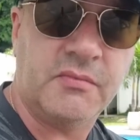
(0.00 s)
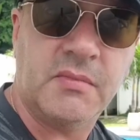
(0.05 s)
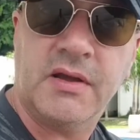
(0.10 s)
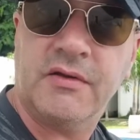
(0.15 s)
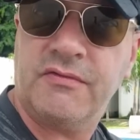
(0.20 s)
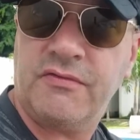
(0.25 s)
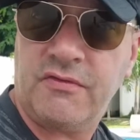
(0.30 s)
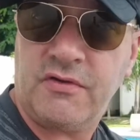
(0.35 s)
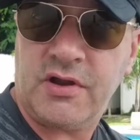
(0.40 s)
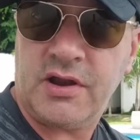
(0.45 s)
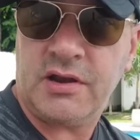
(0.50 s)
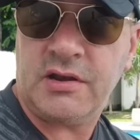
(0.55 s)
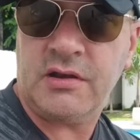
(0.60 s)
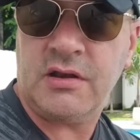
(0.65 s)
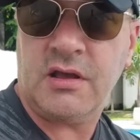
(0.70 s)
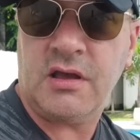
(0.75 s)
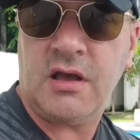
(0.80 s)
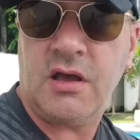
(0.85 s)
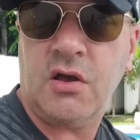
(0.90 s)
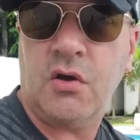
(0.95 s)
and my
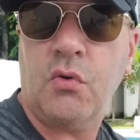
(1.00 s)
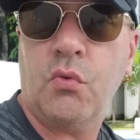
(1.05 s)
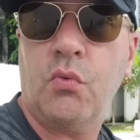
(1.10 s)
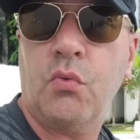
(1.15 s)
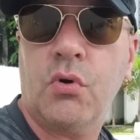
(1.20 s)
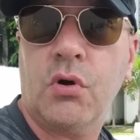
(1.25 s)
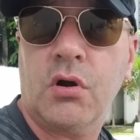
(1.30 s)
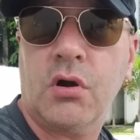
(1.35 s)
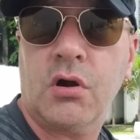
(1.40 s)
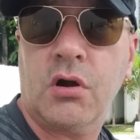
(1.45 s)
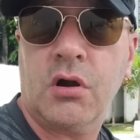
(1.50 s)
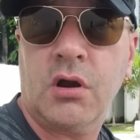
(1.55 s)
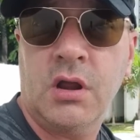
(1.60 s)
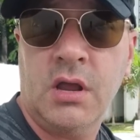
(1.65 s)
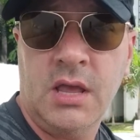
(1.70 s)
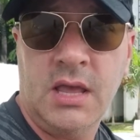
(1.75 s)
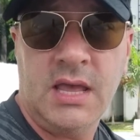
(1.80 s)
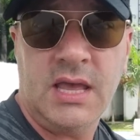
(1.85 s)
friend were